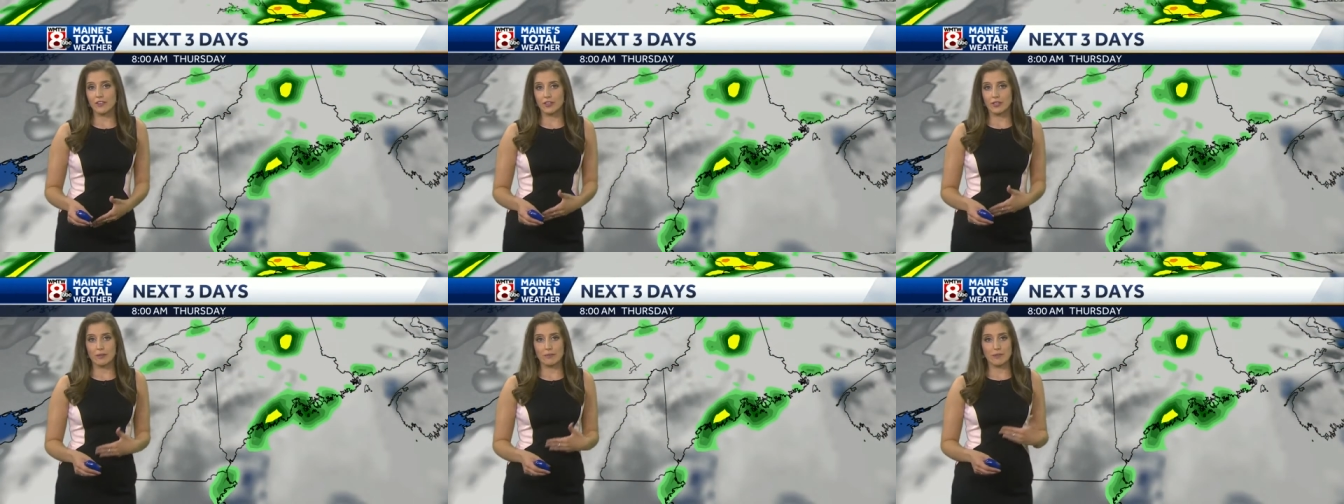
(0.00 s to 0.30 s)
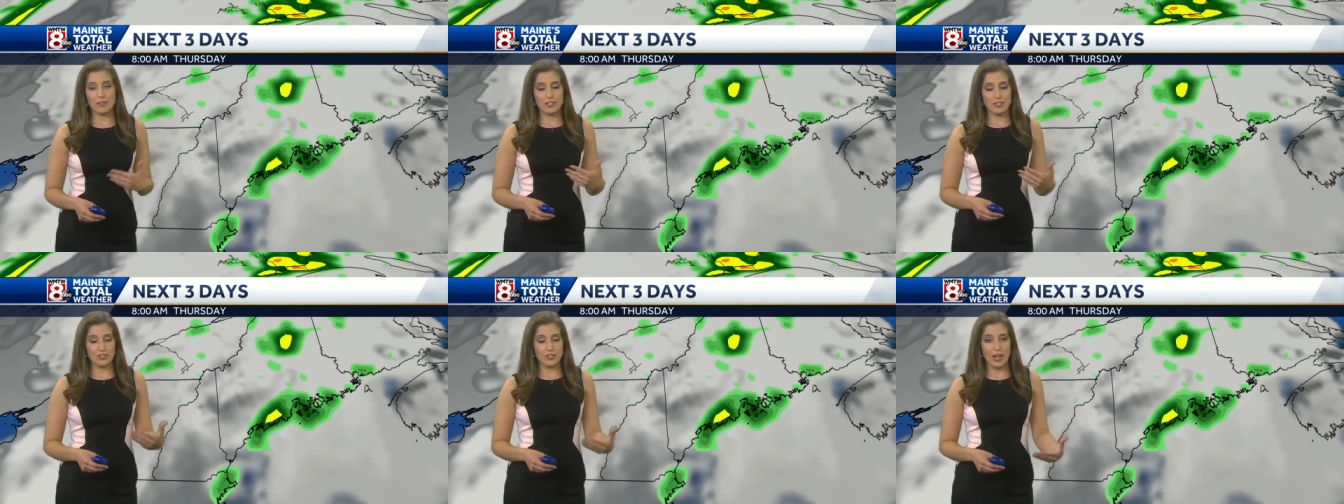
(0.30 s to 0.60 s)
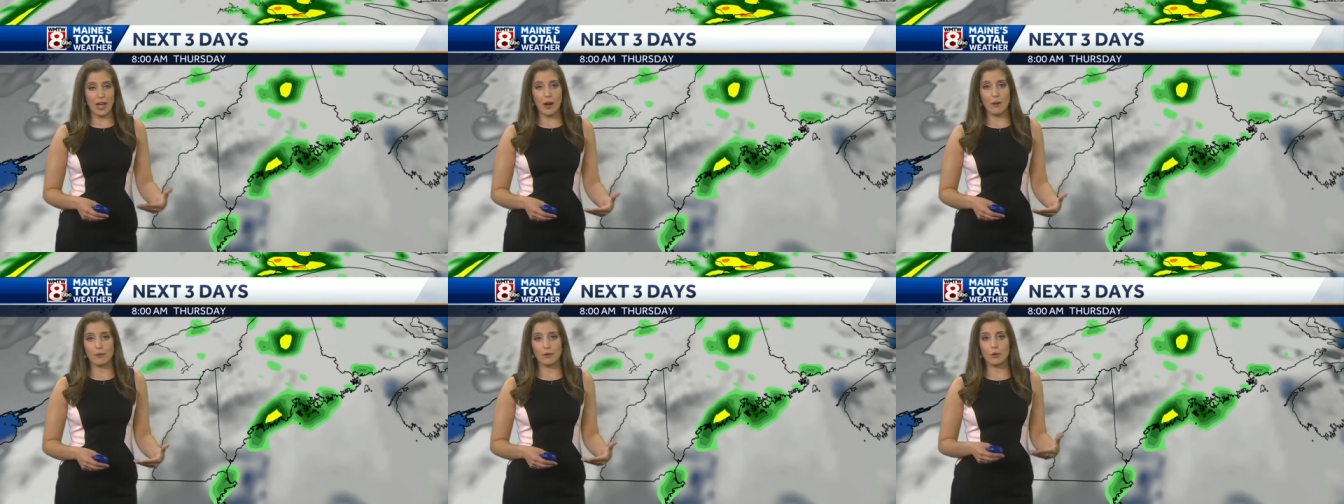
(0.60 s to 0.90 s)
There could be a
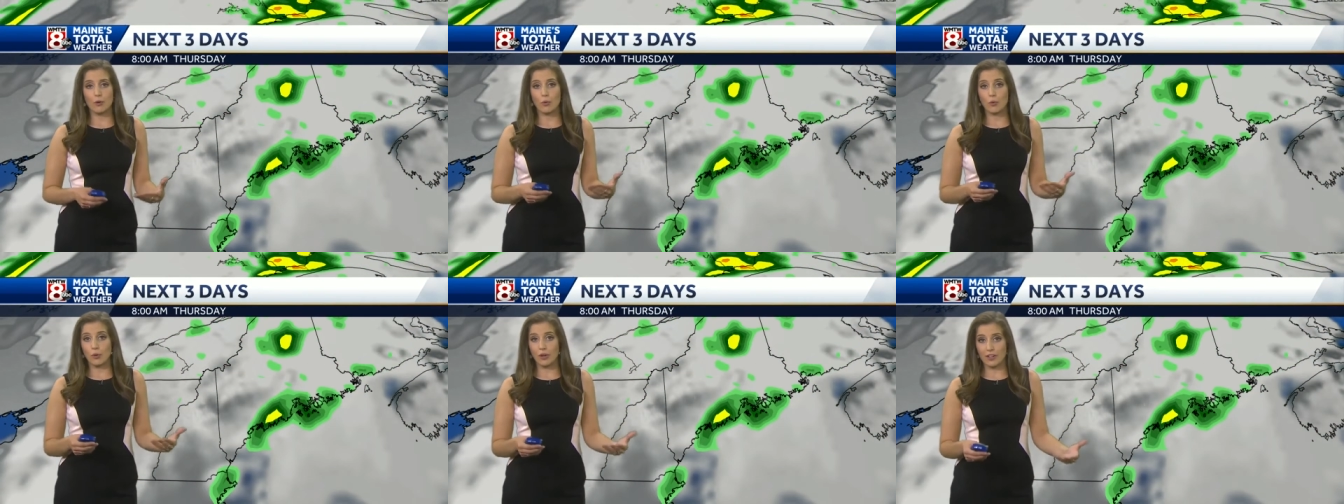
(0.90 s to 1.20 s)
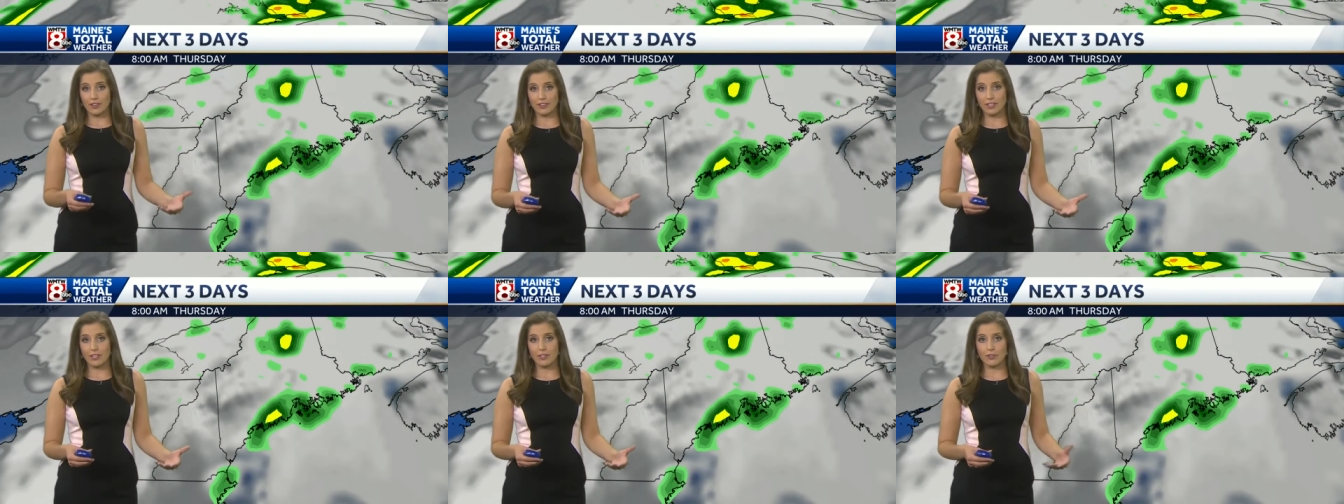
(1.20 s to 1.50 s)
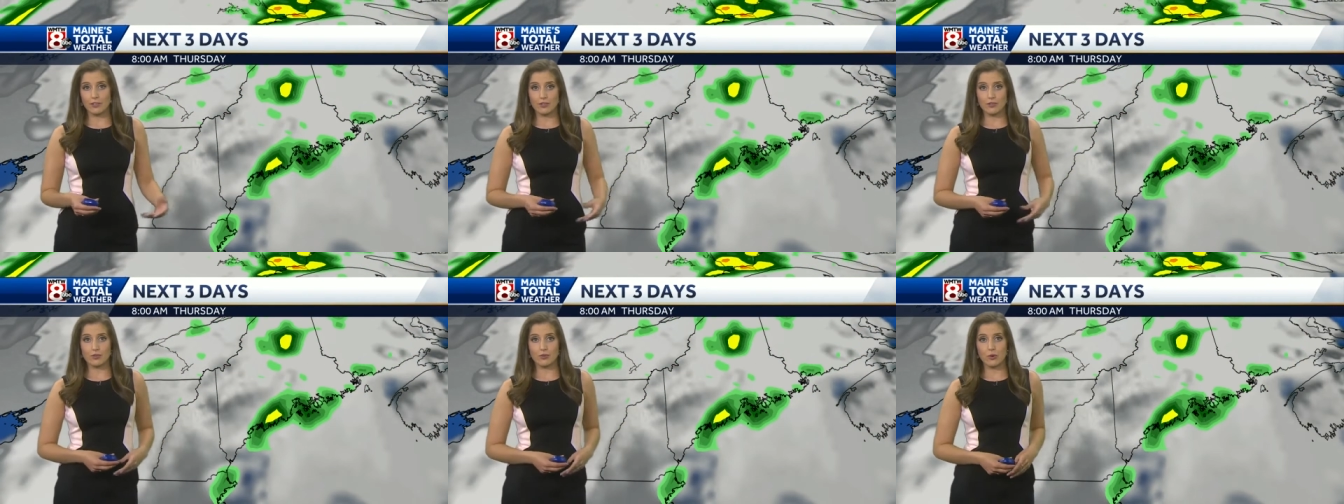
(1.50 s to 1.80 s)
shower or a
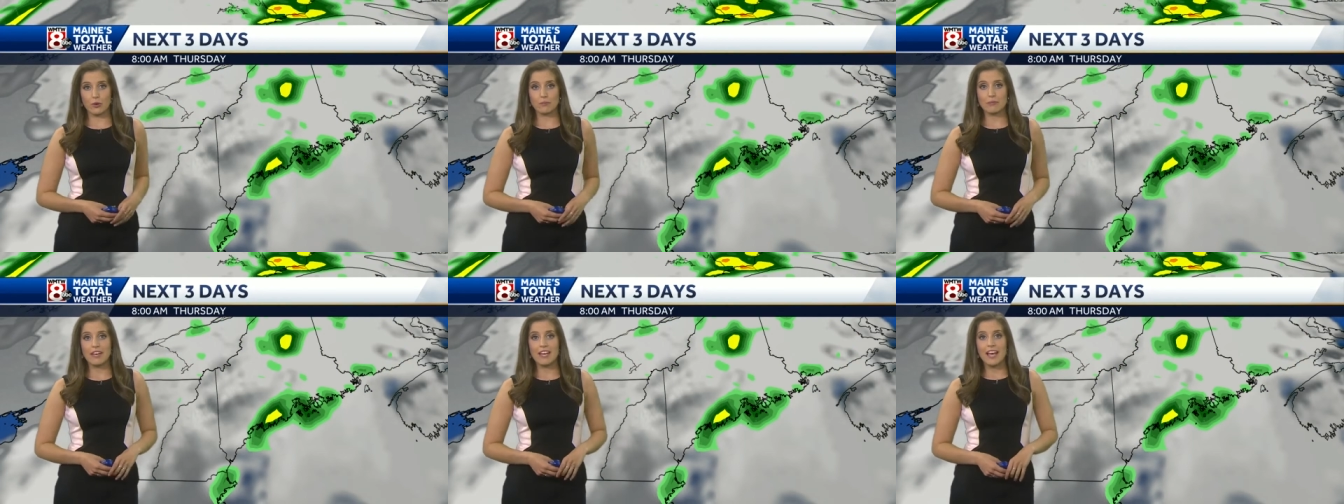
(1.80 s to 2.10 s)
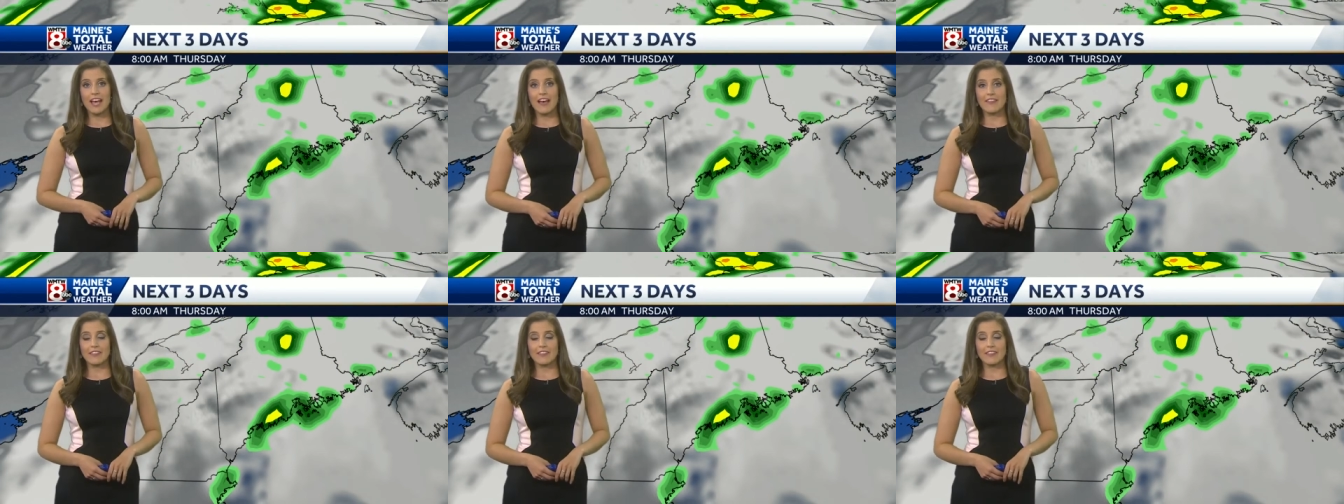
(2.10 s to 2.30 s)
thunderstorm.